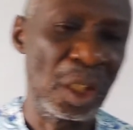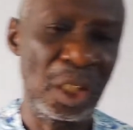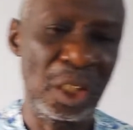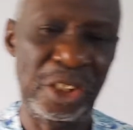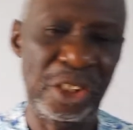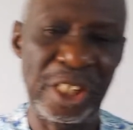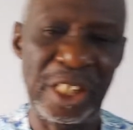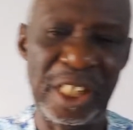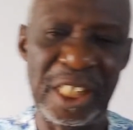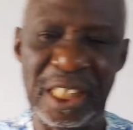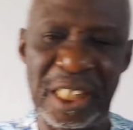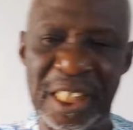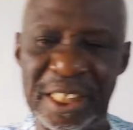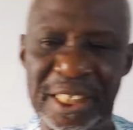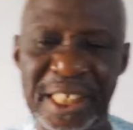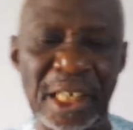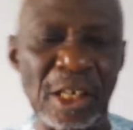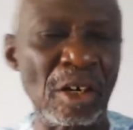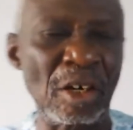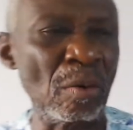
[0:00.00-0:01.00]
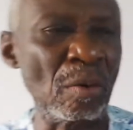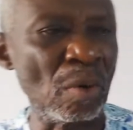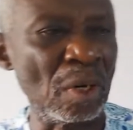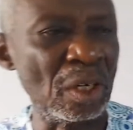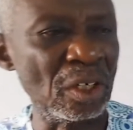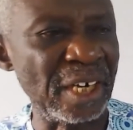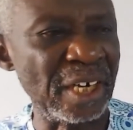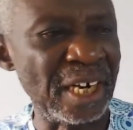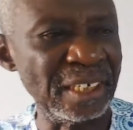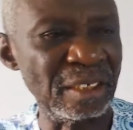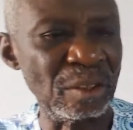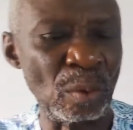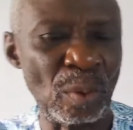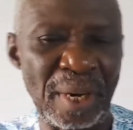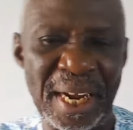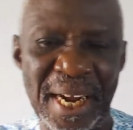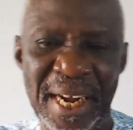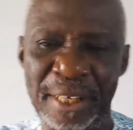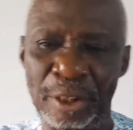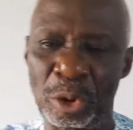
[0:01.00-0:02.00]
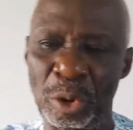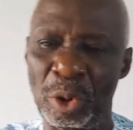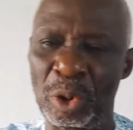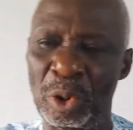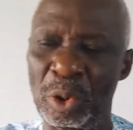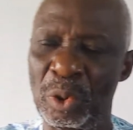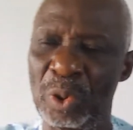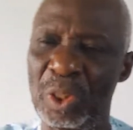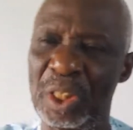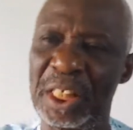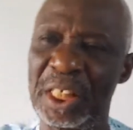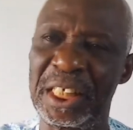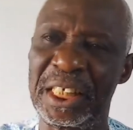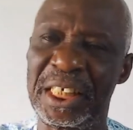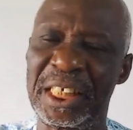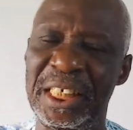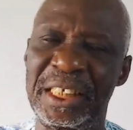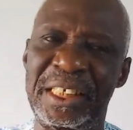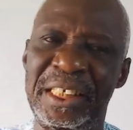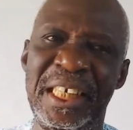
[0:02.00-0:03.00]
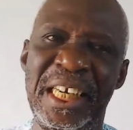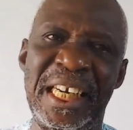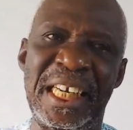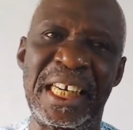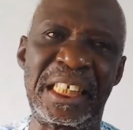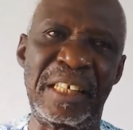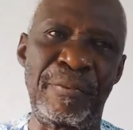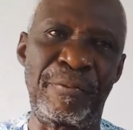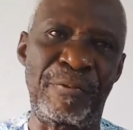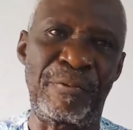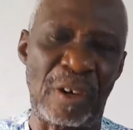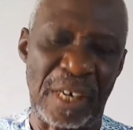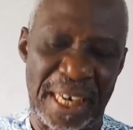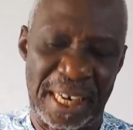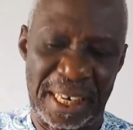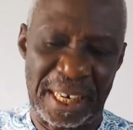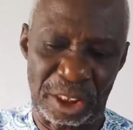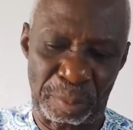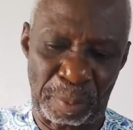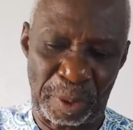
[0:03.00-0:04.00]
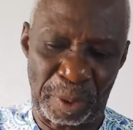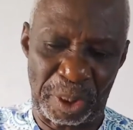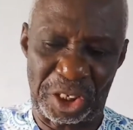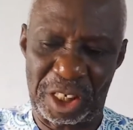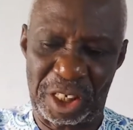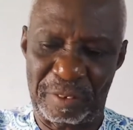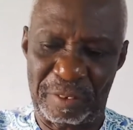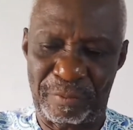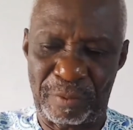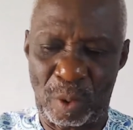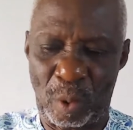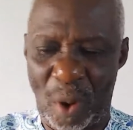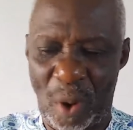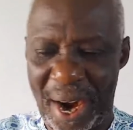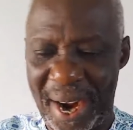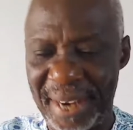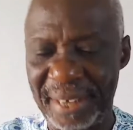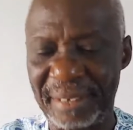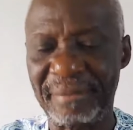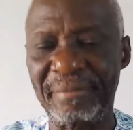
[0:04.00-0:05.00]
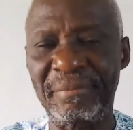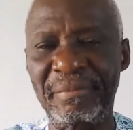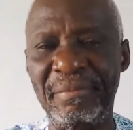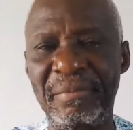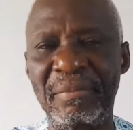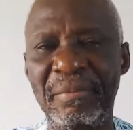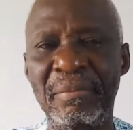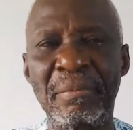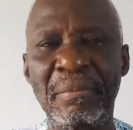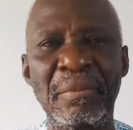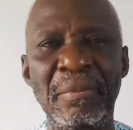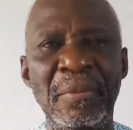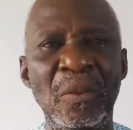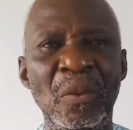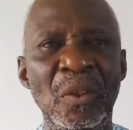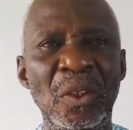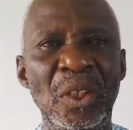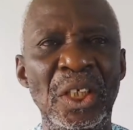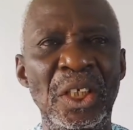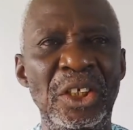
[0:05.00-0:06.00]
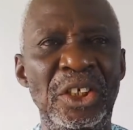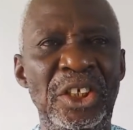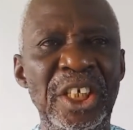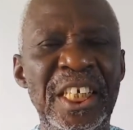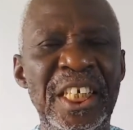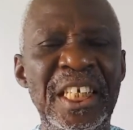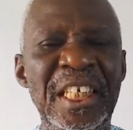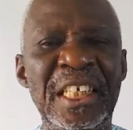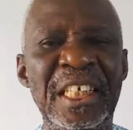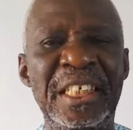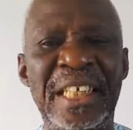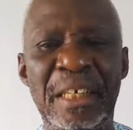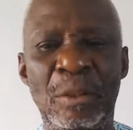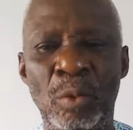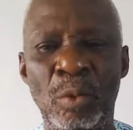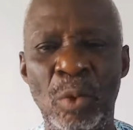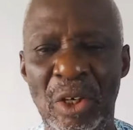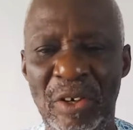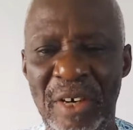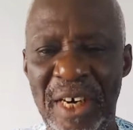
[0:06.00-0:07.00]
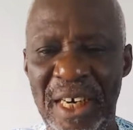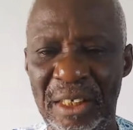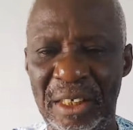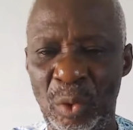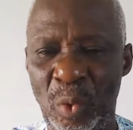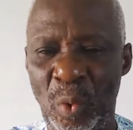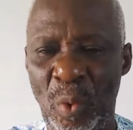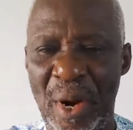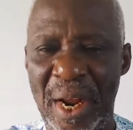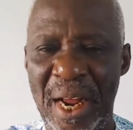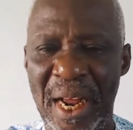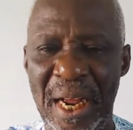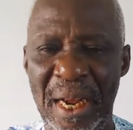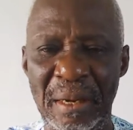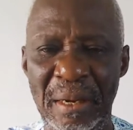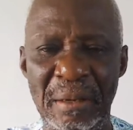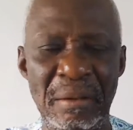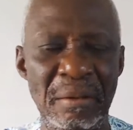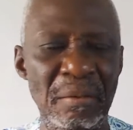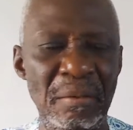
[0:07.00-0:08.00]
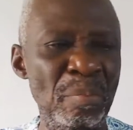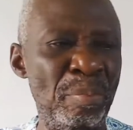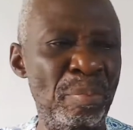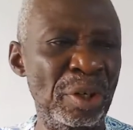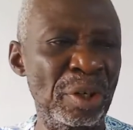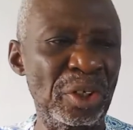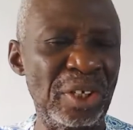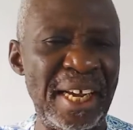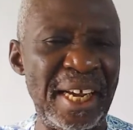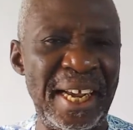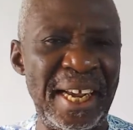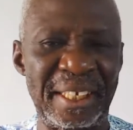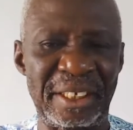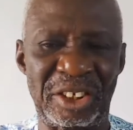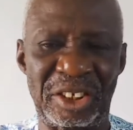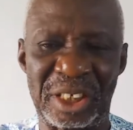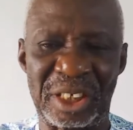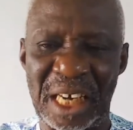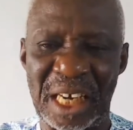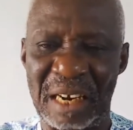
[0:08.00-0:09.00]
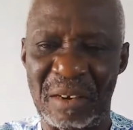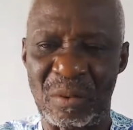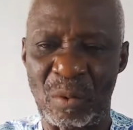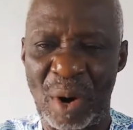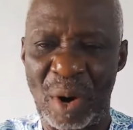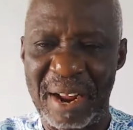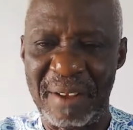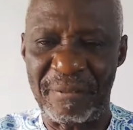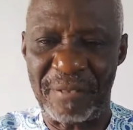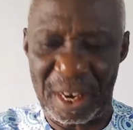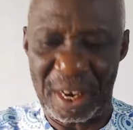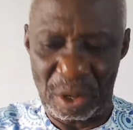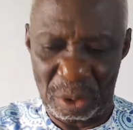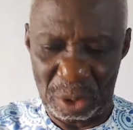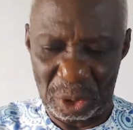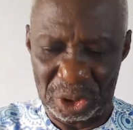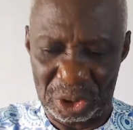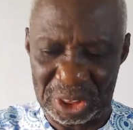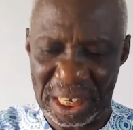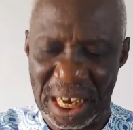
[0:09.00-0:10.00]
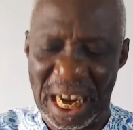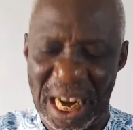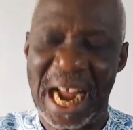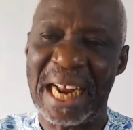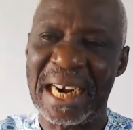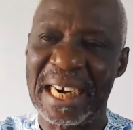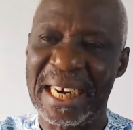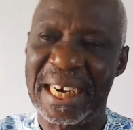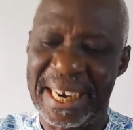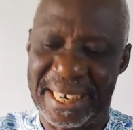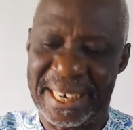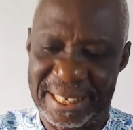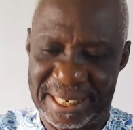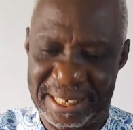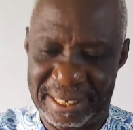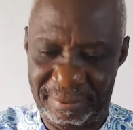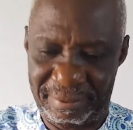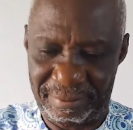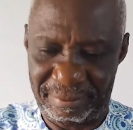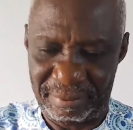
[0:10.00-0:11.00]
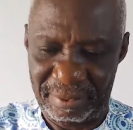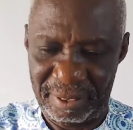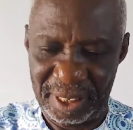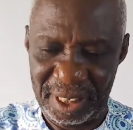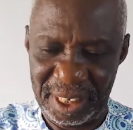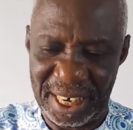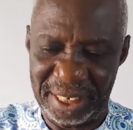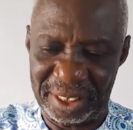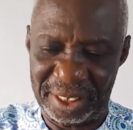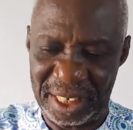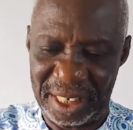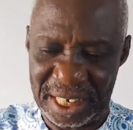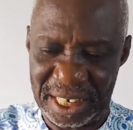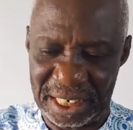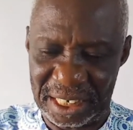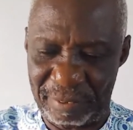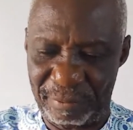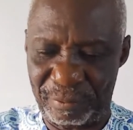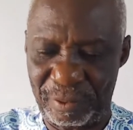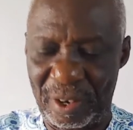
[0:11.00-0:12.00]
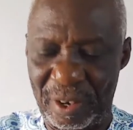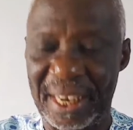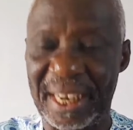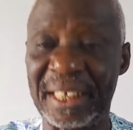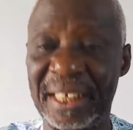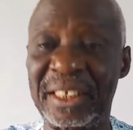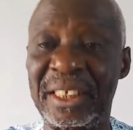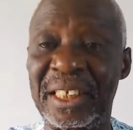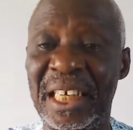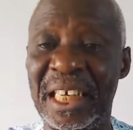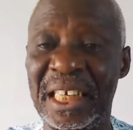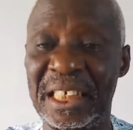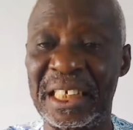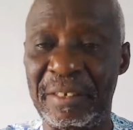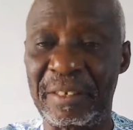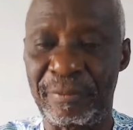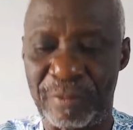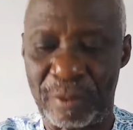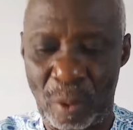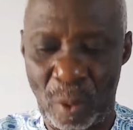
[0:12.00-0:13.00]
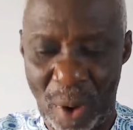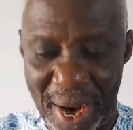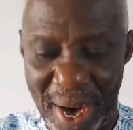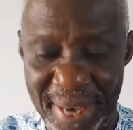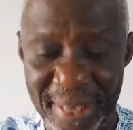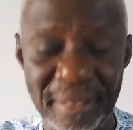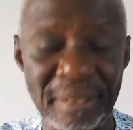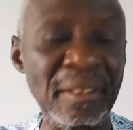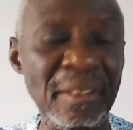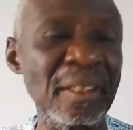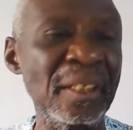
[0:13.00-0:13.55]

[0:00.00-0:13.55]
Is it in the second quadrant, where I told you it is negative for x, positive for y? Is it in the third quadrant, where both x and y values are negative? That is negative for x, negative for y.